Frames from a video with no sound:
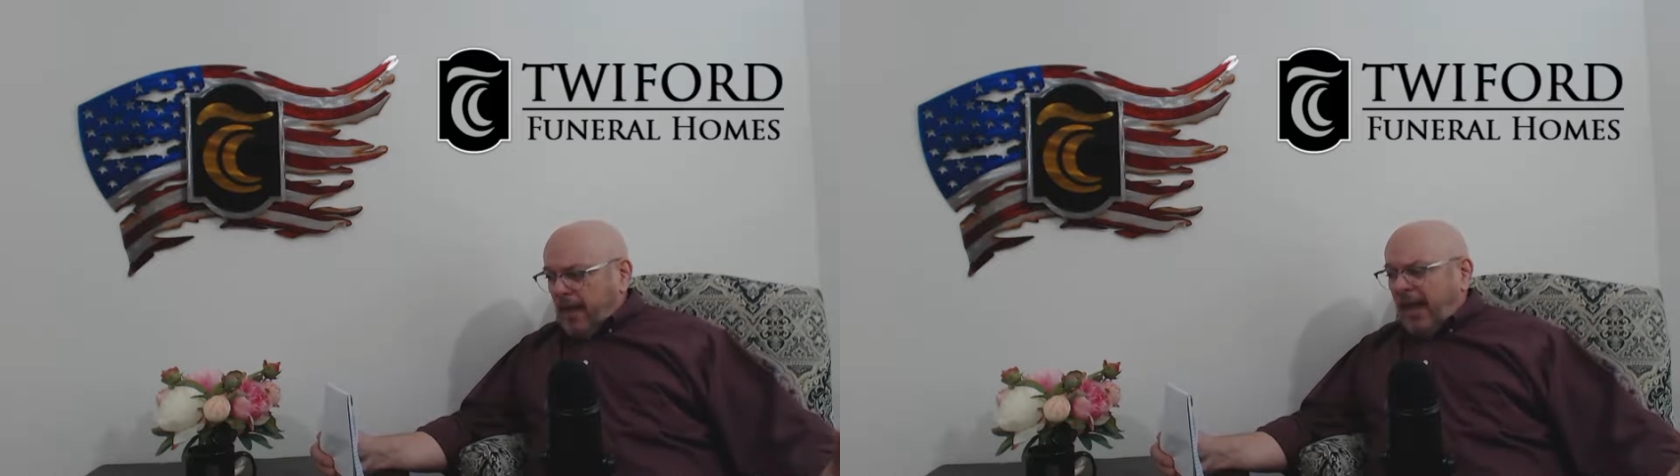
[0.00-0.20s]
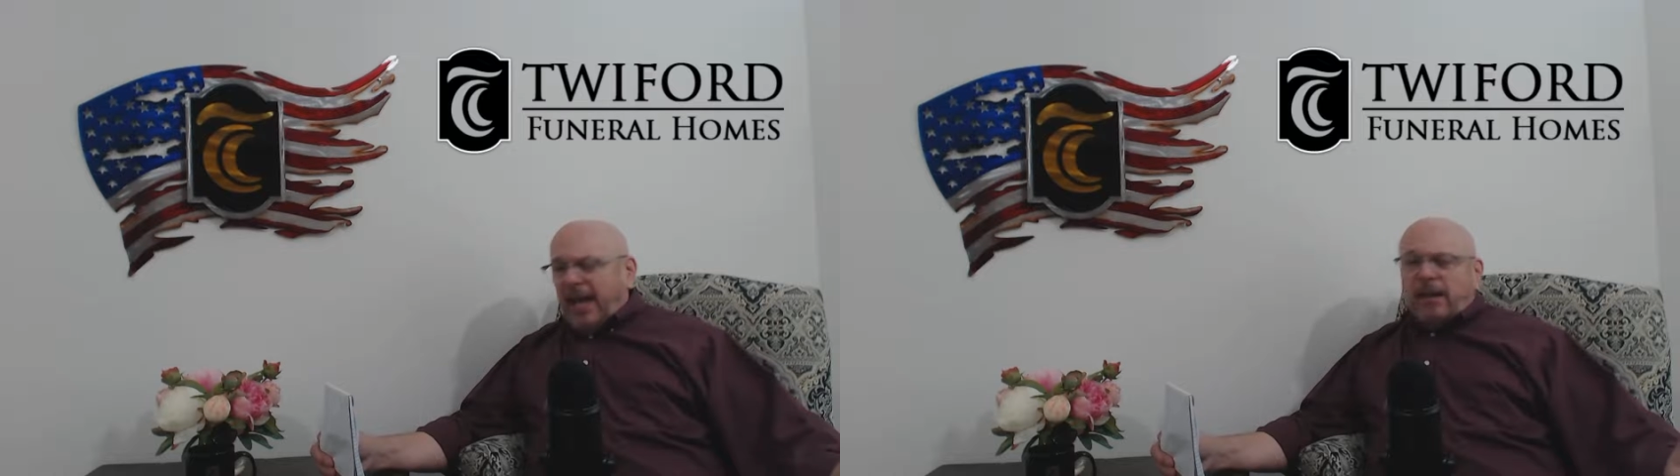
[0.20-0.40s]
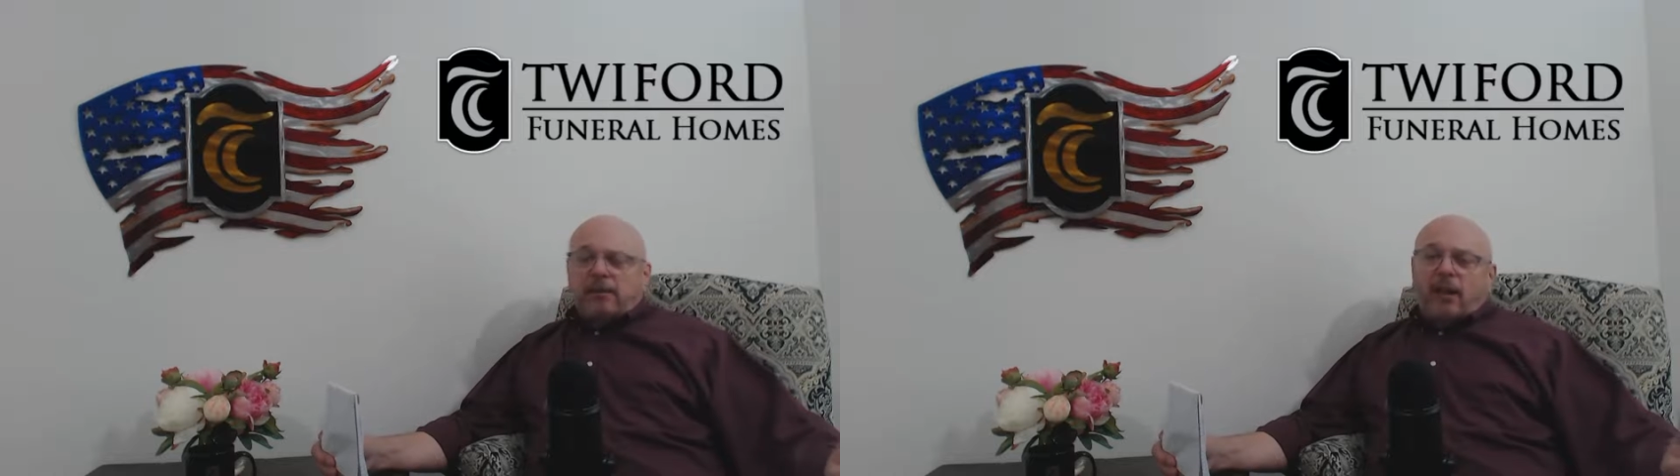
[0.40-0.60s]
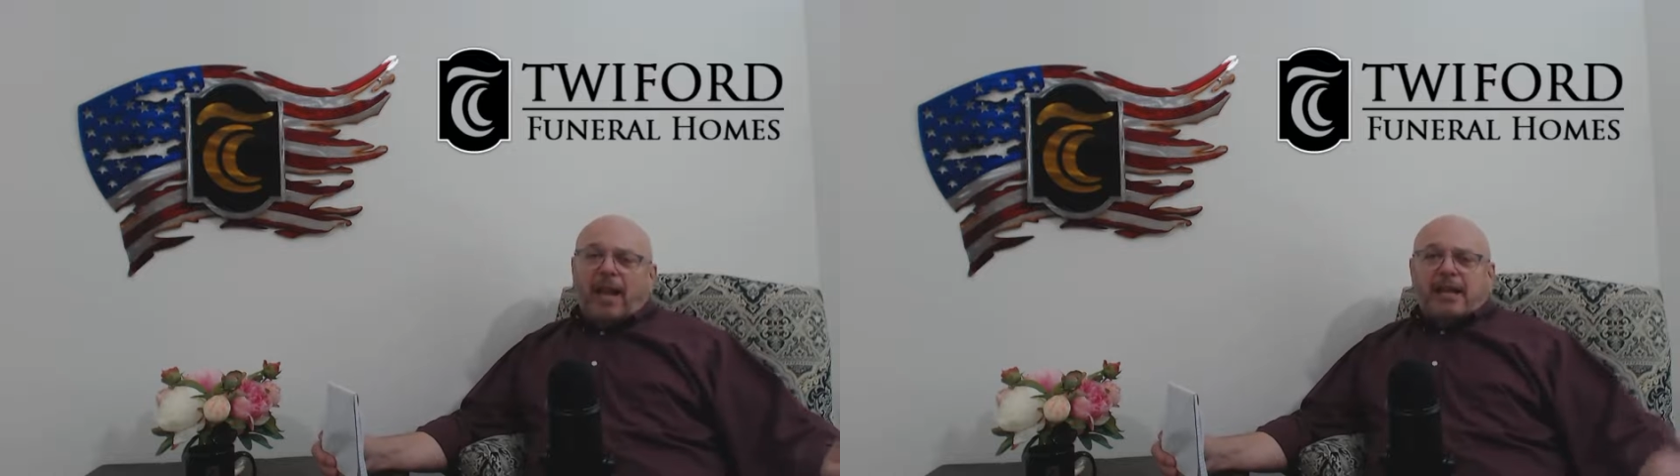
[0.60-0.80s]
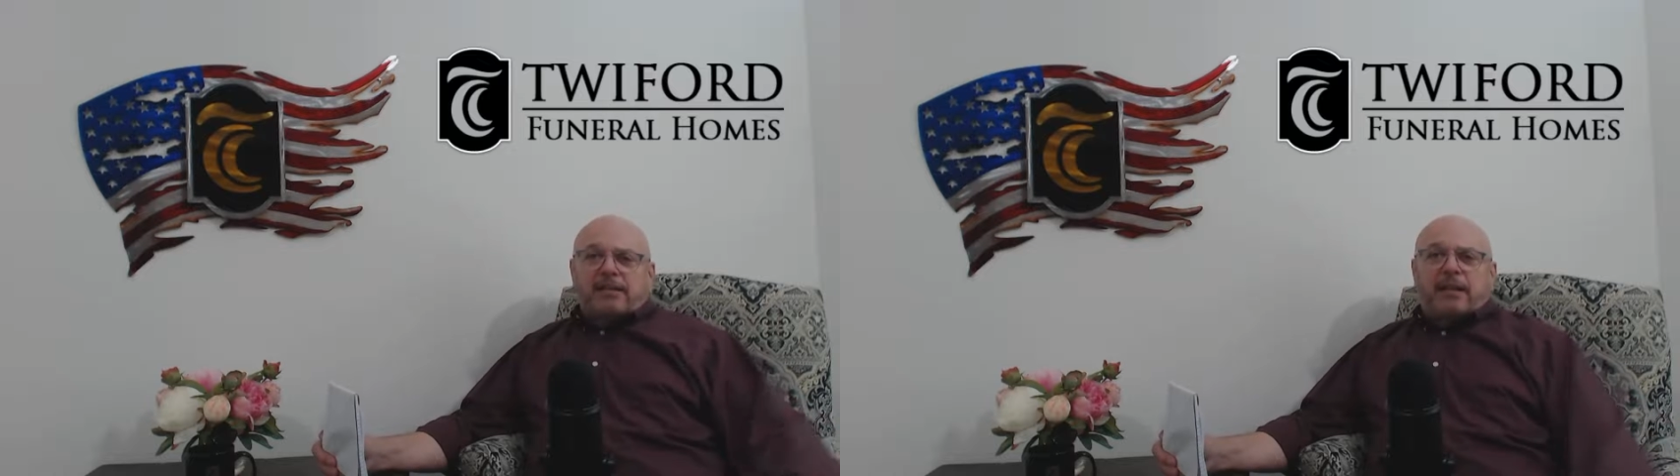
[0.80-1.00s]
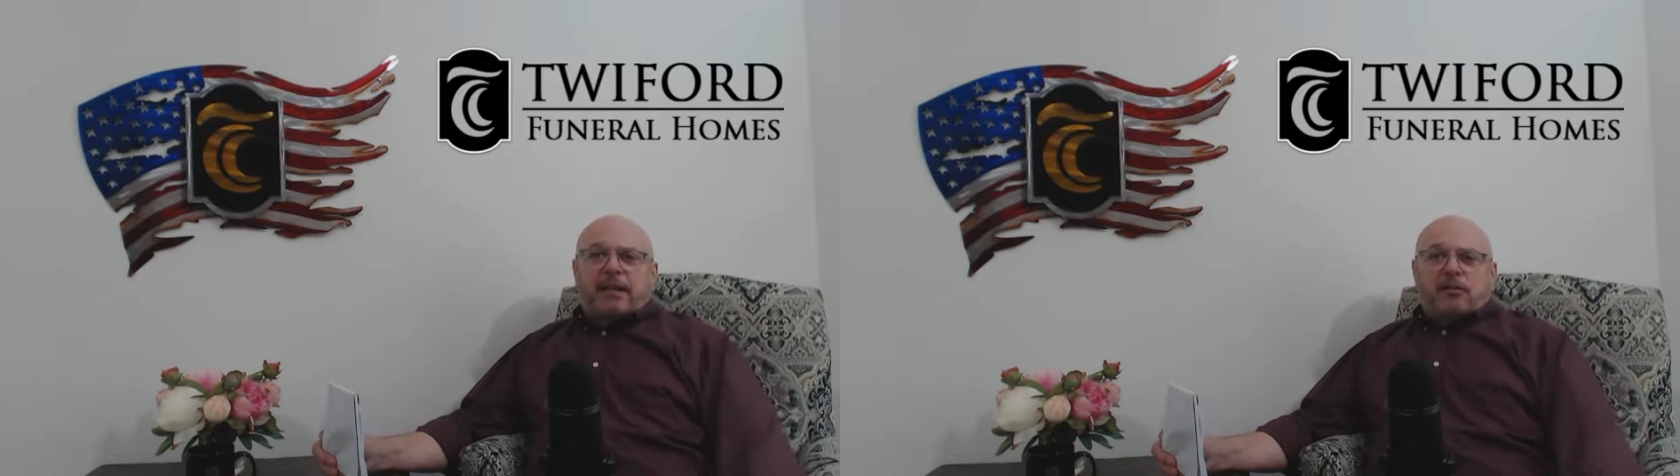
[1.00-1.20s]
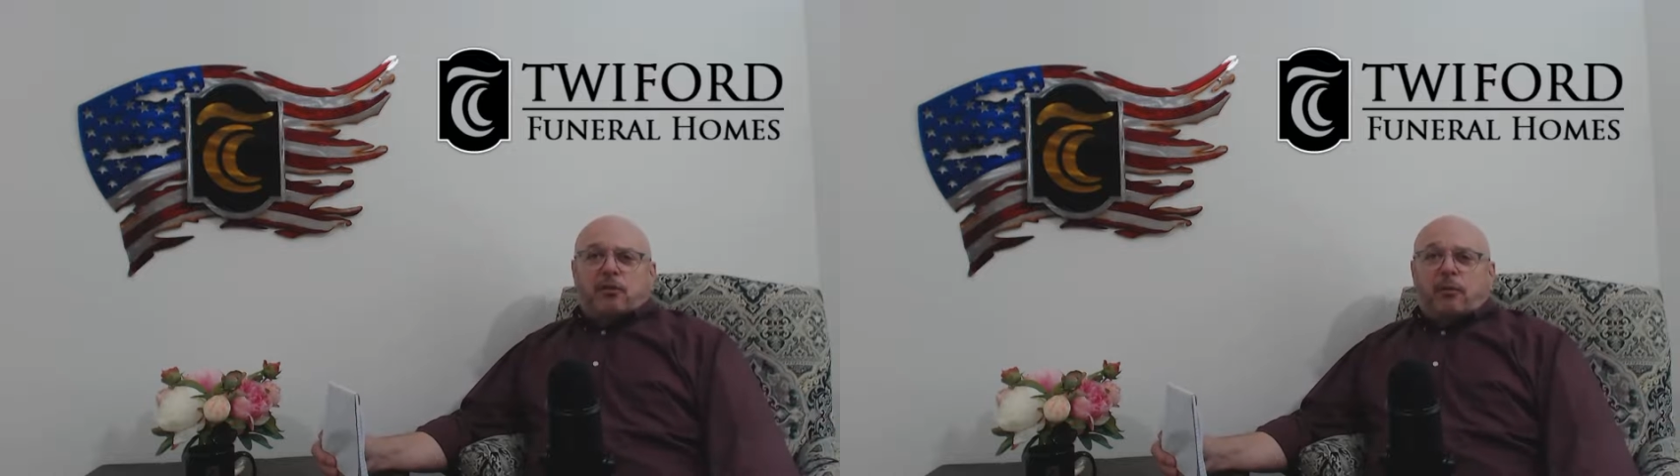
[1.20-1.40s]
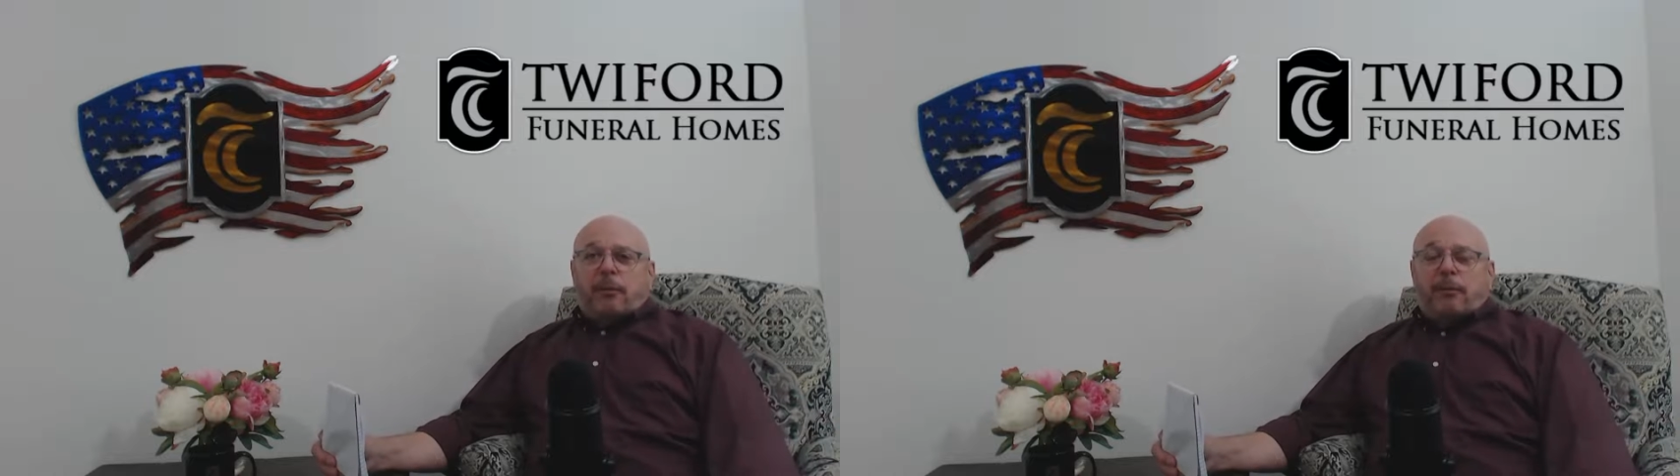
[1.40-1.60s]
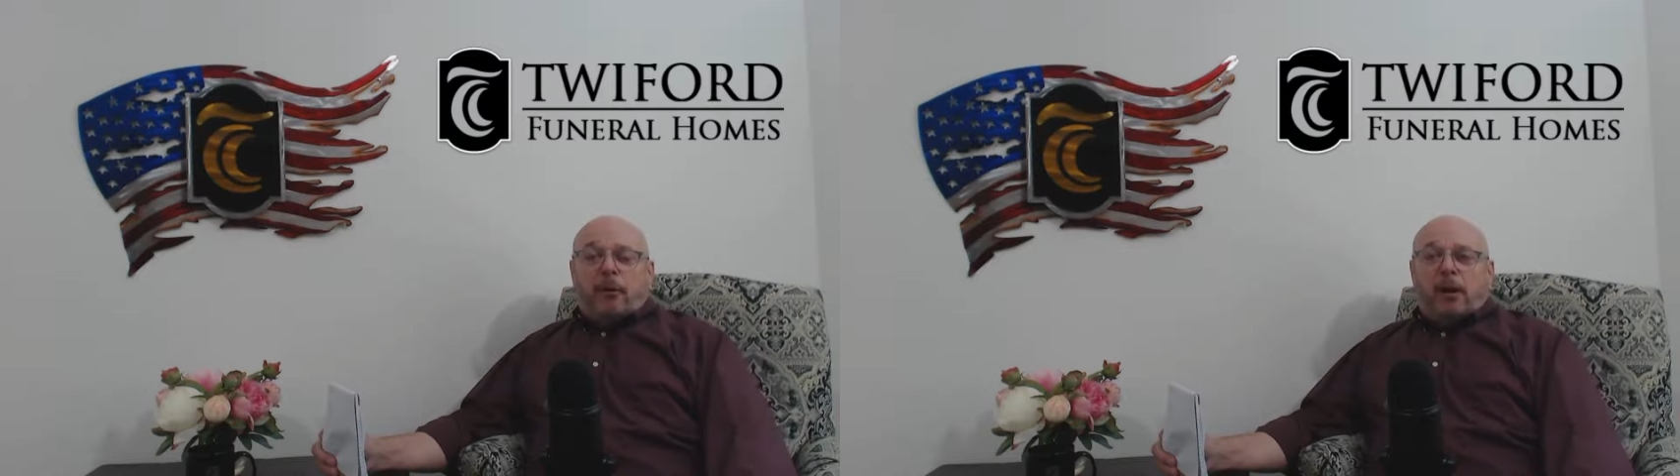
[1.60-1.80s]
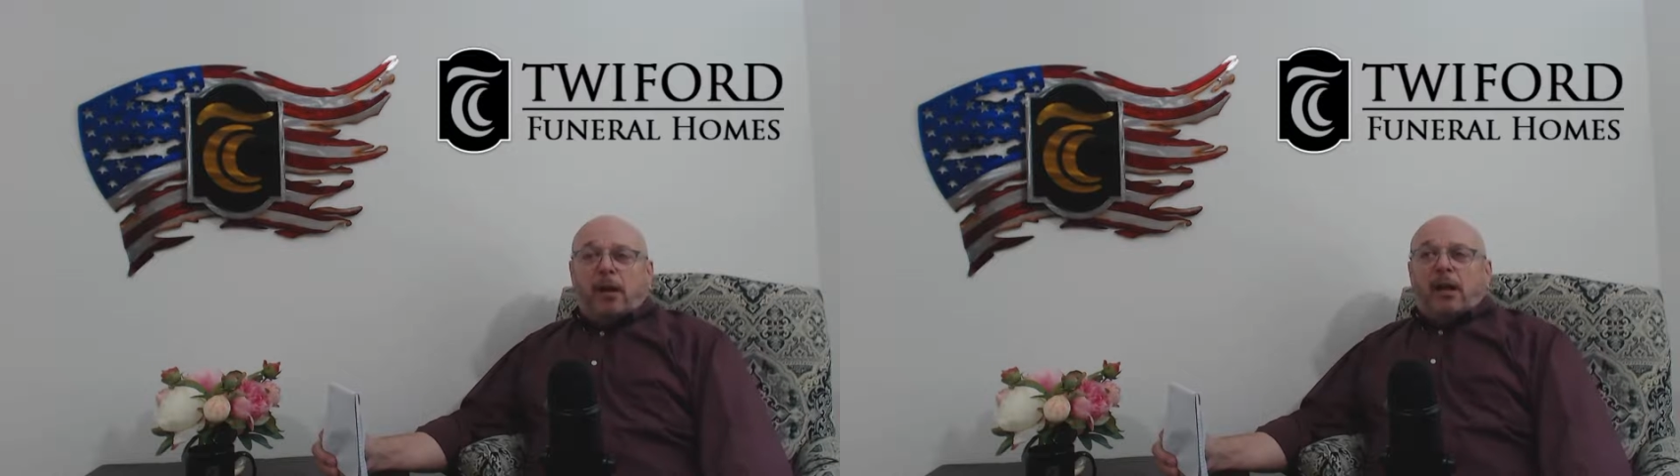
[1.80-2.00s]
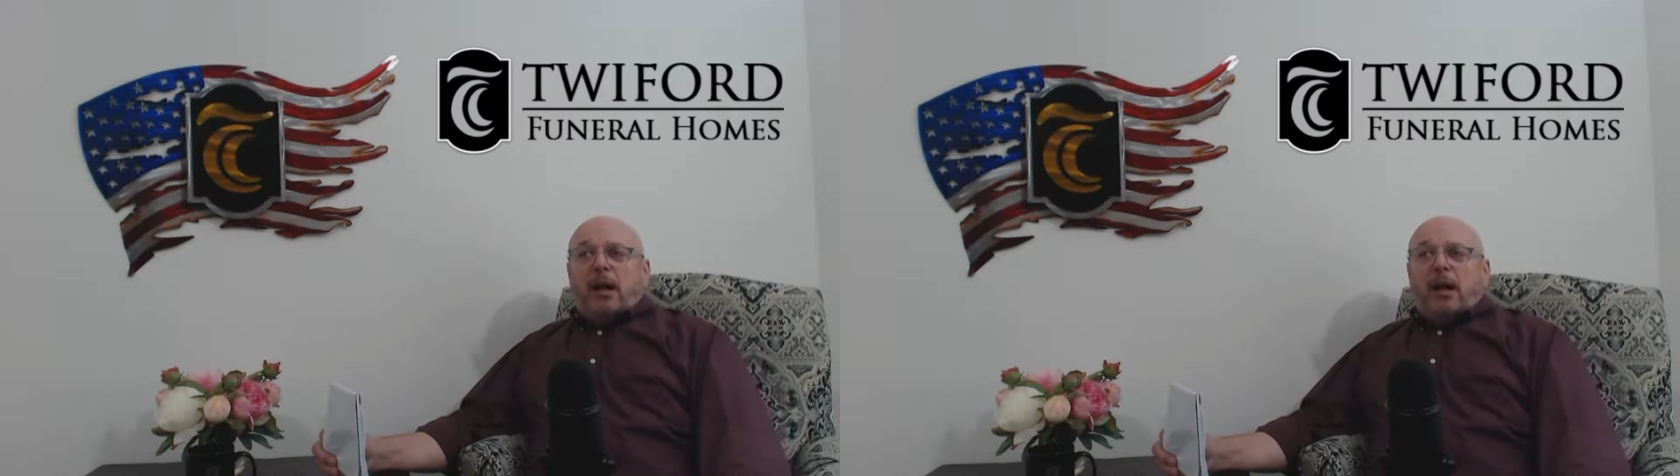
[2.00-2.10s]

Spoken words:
And the last thing is to remember